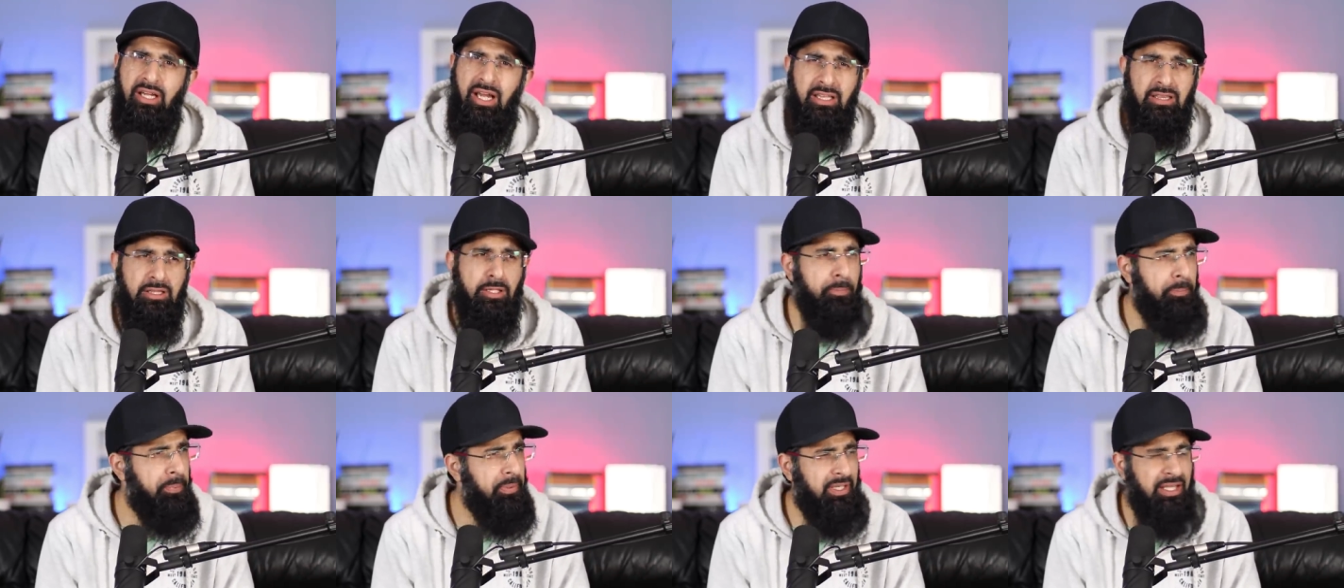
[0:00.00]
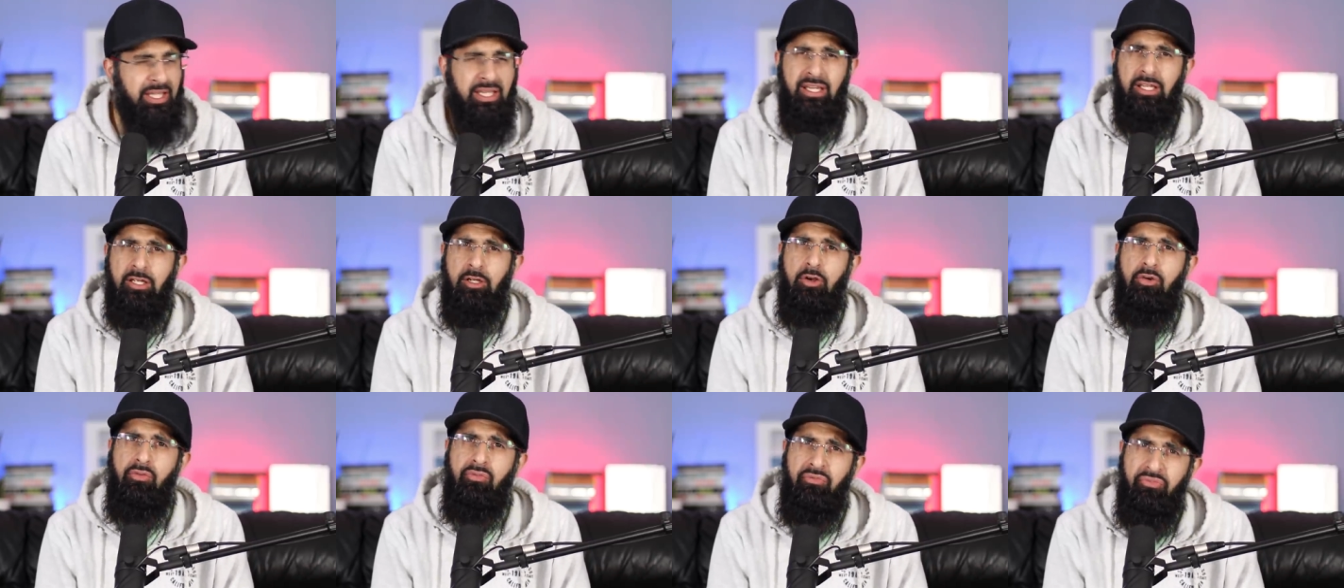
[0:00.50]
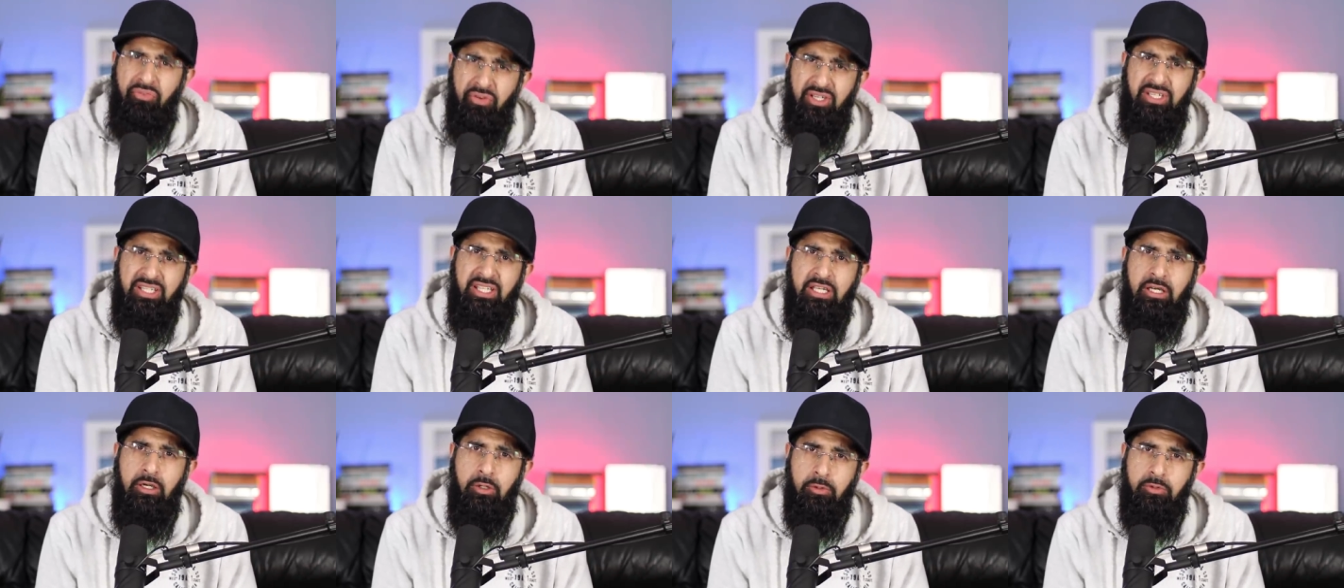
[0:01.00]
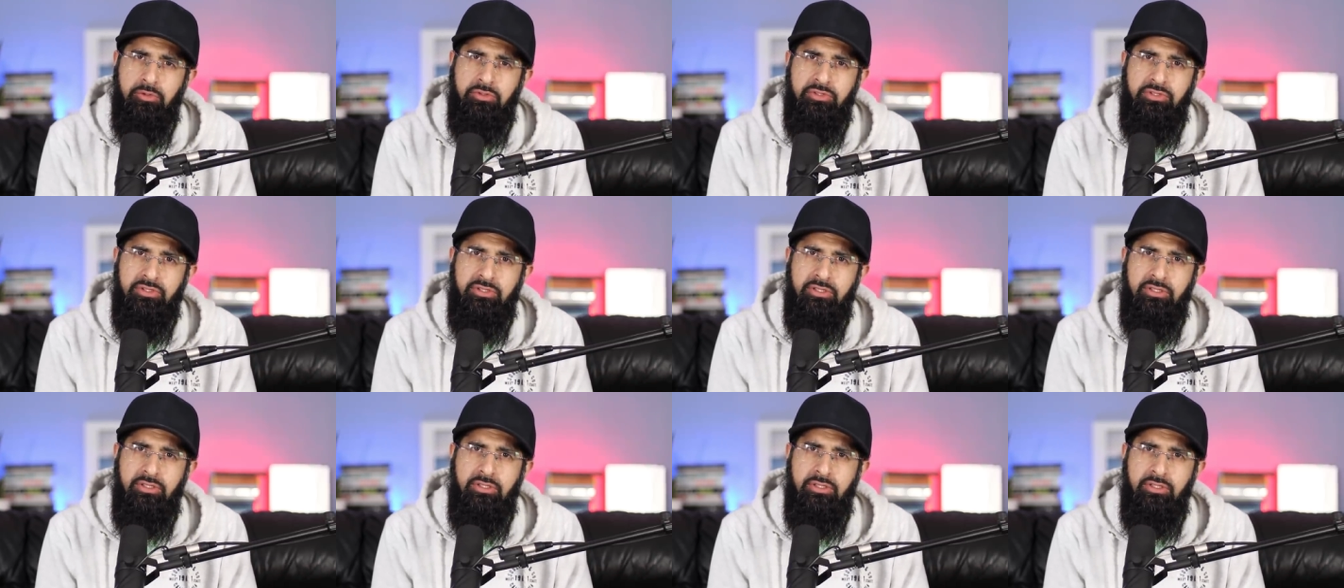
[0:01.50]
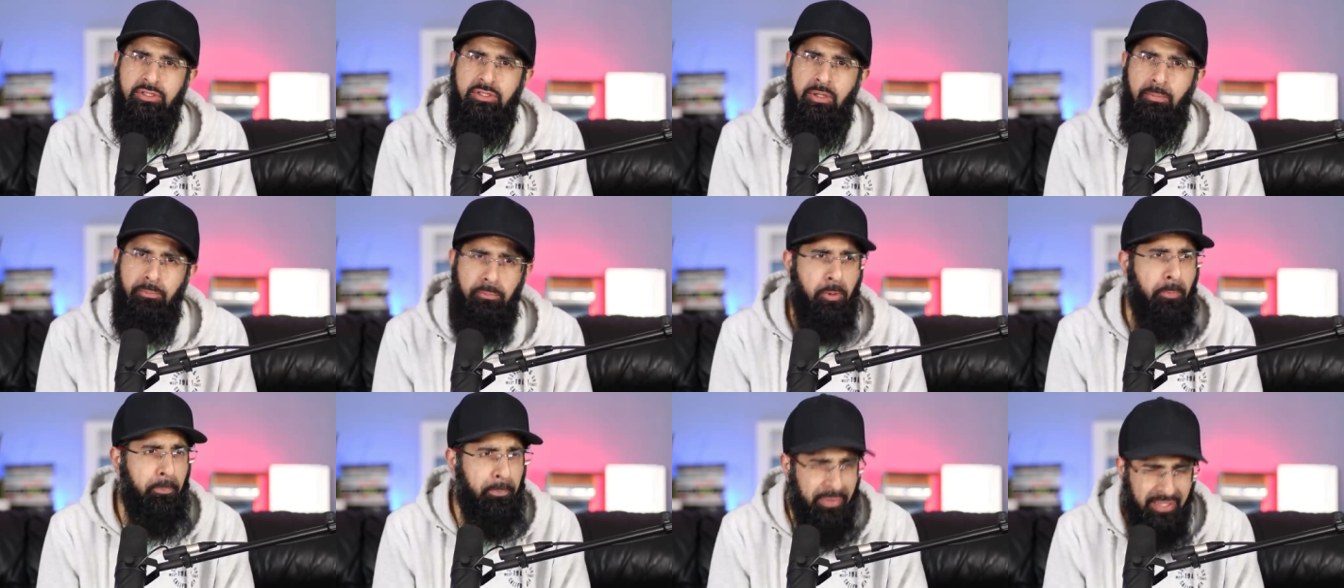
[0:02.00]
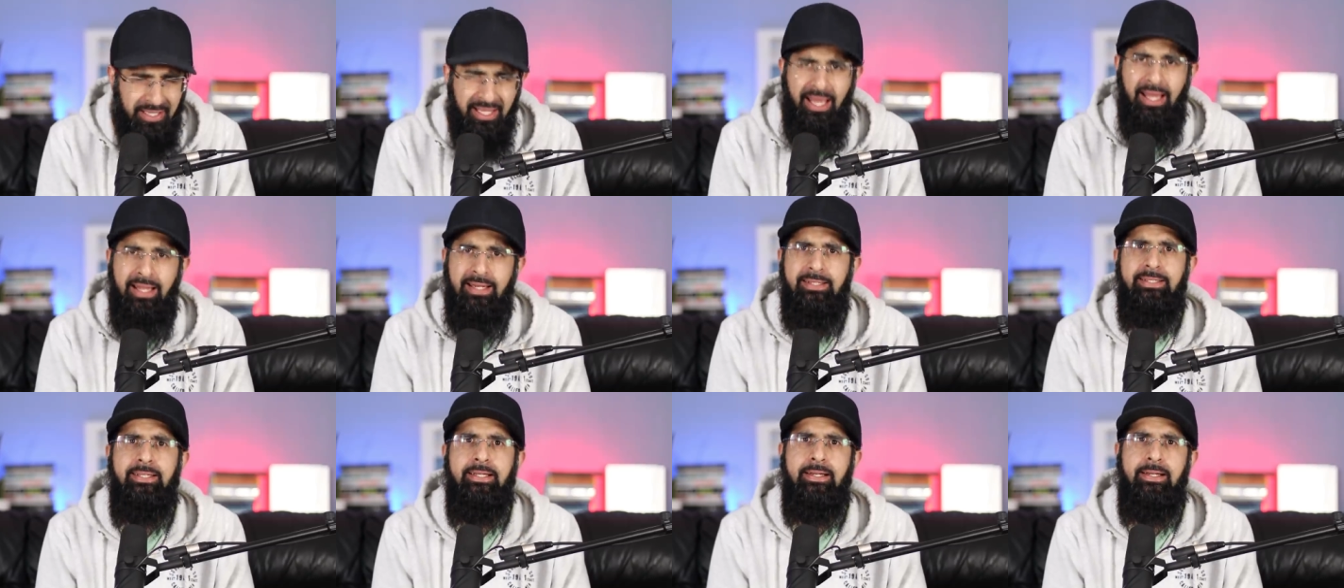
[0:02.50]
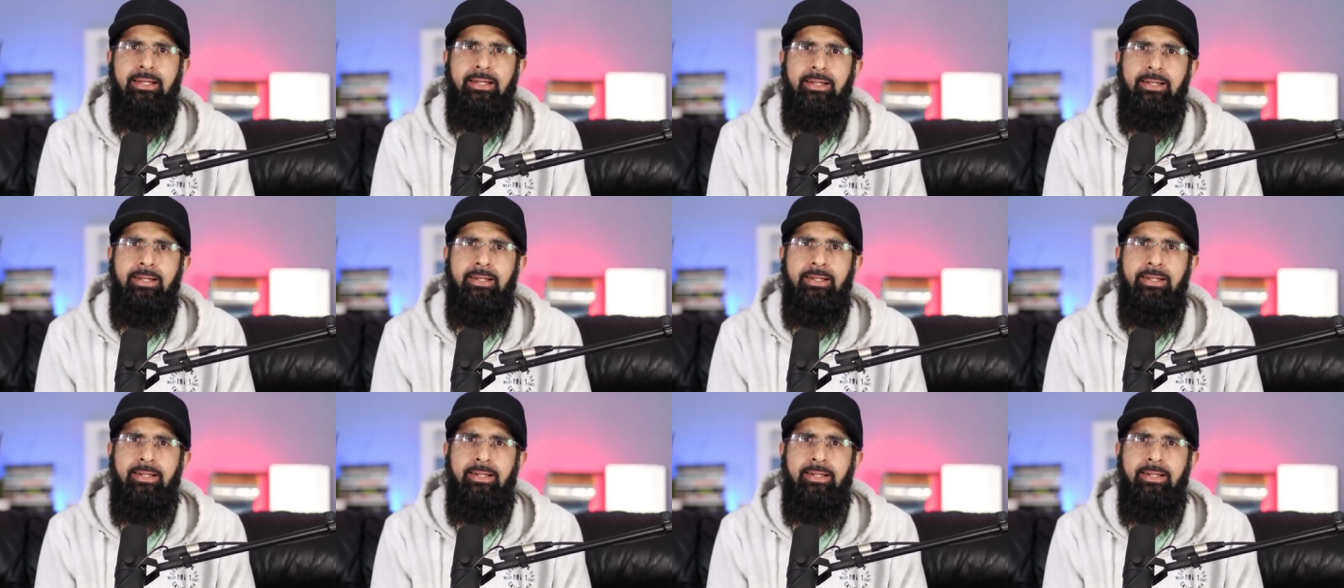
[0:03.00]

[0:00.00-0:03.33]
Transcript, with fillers: At the beginning of videos, propaganda.